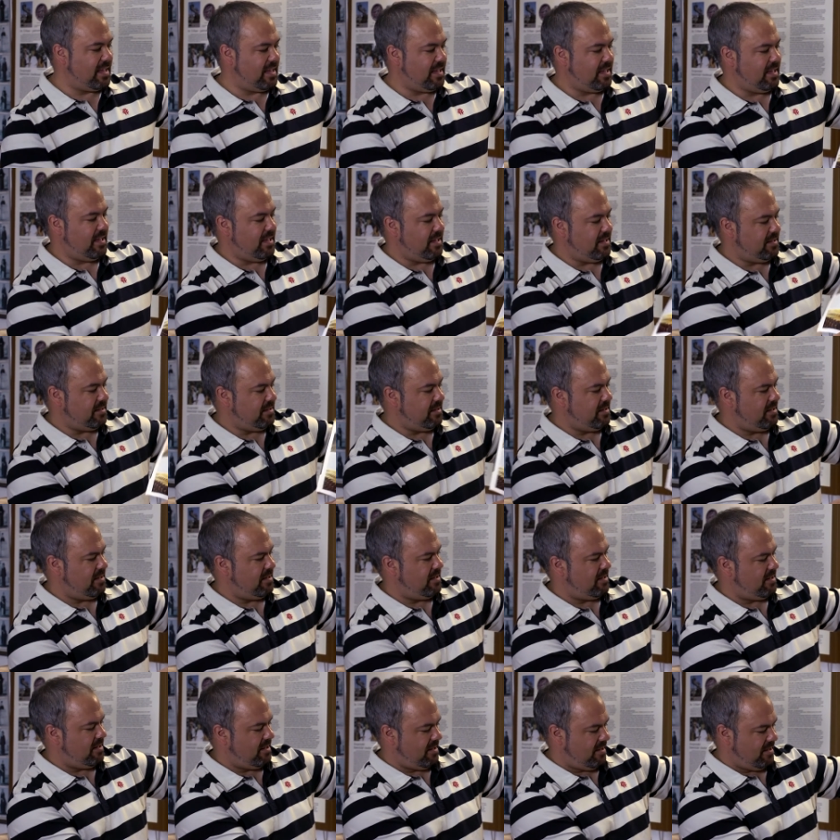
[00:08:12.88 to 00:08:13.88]
in
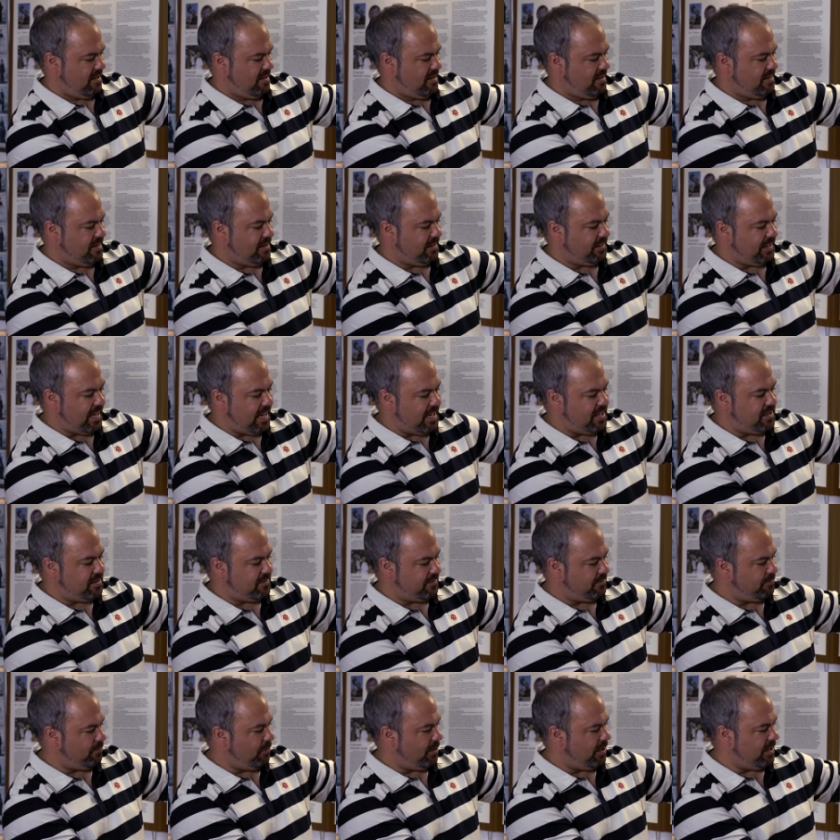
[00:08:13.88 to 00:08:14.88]
the Land
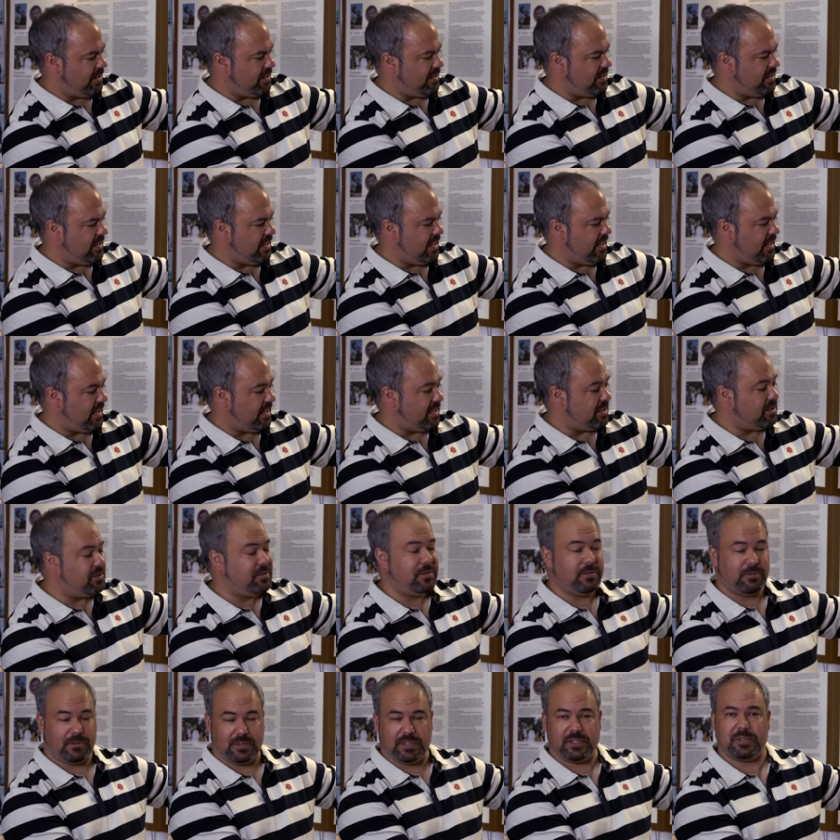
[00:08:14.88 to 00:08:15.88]
of Wine
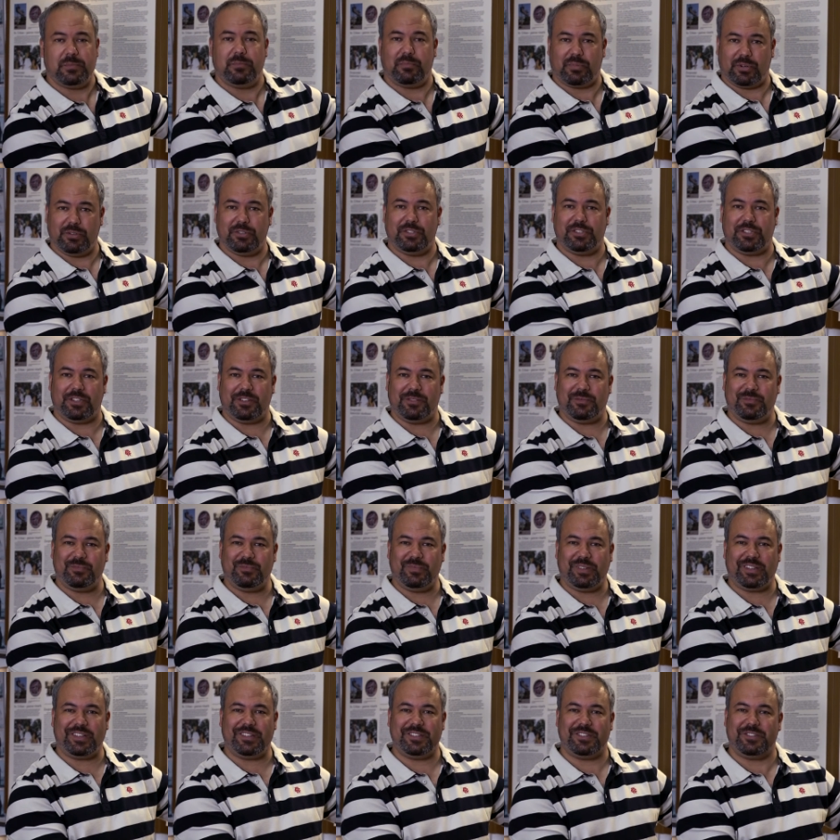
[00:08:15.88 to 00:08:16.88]
tourism brochure,
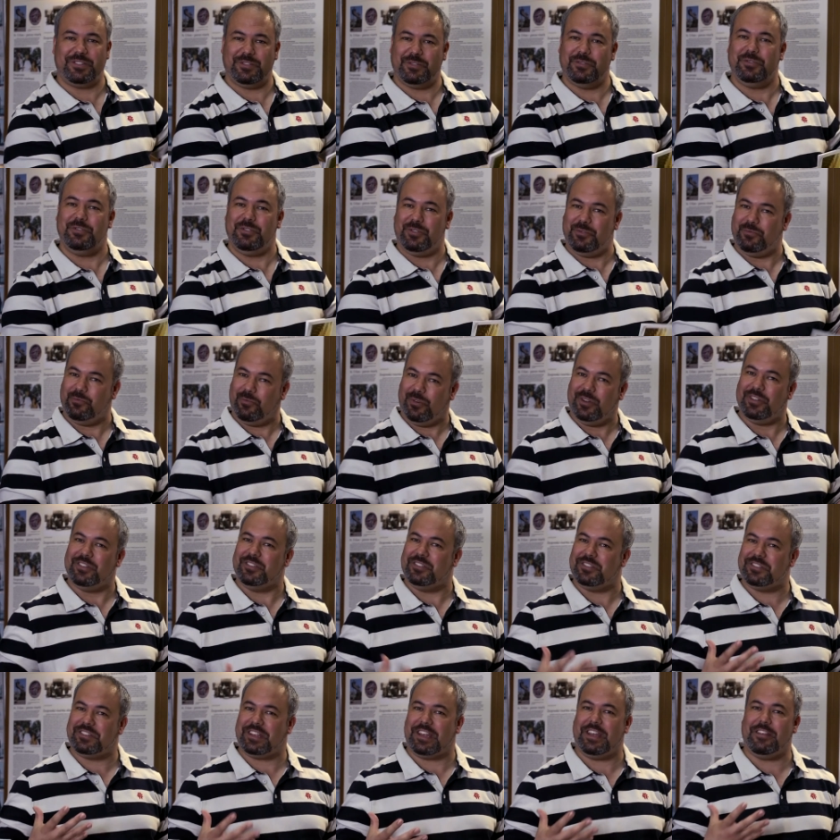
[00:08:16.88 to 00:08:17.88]
because you
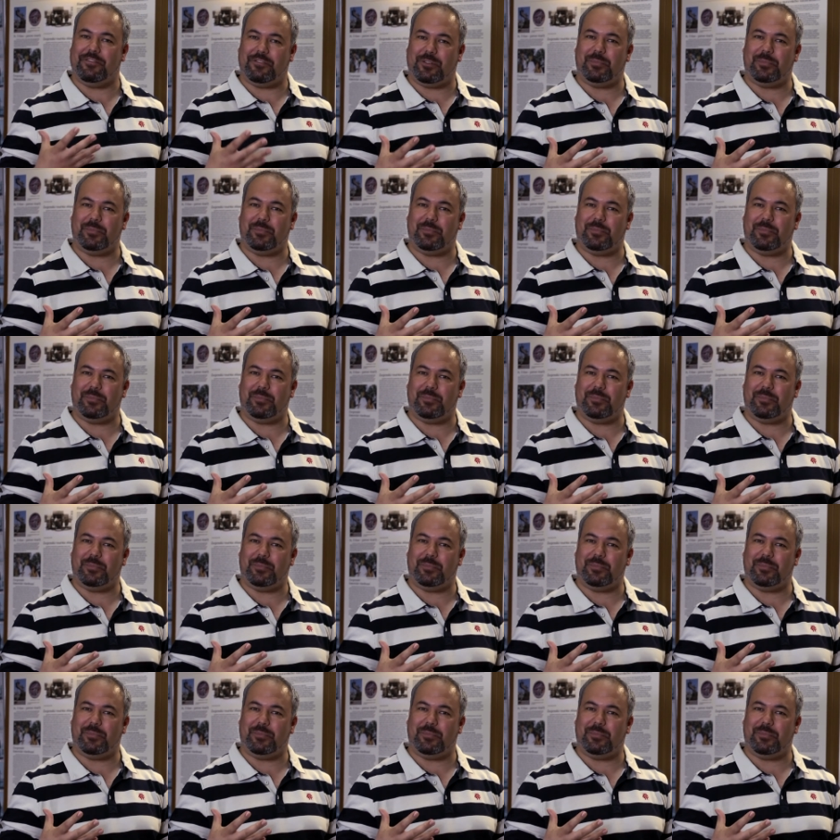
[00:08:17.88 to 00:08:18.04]
want to have